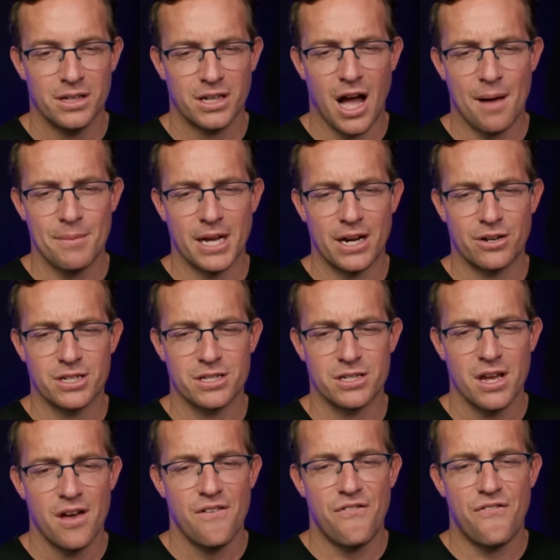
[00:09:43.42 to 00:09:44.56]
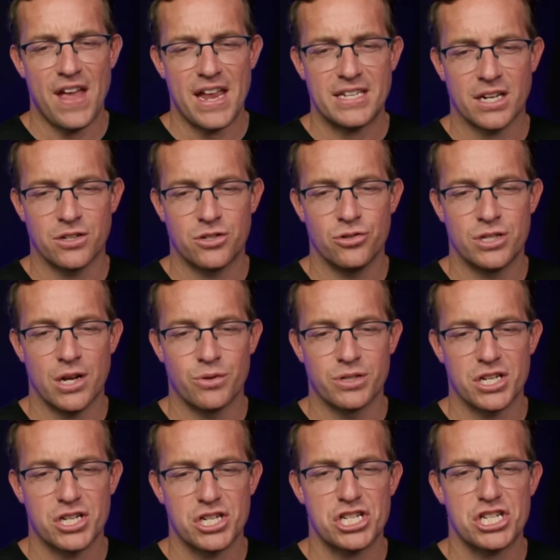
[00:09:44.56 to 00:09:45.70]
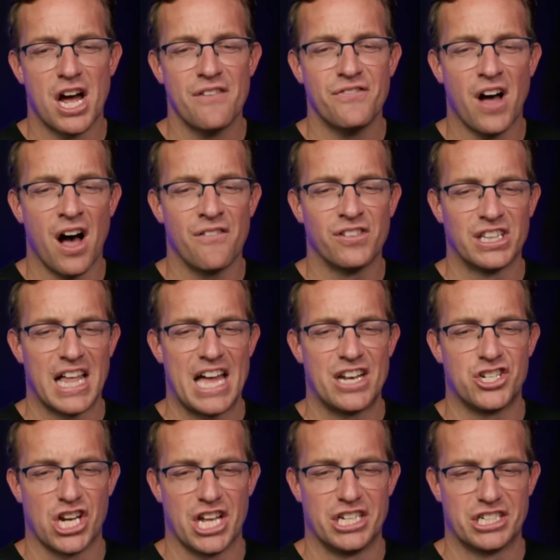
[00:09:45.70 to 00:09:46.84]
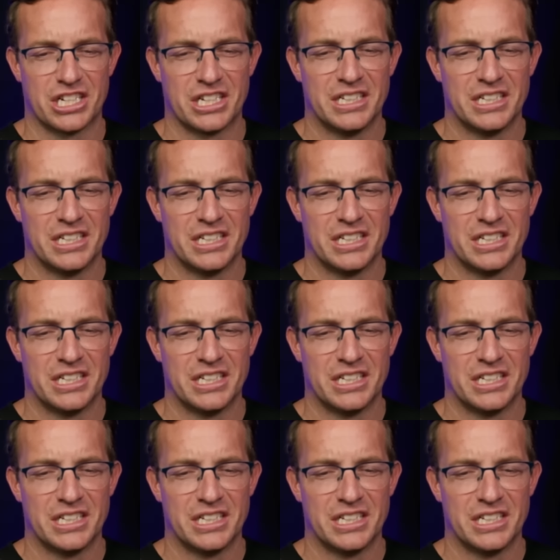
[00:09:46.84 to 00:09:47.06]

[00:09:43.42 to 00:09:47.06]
Kamala Harris's face on Tuesday was the stuff of legend.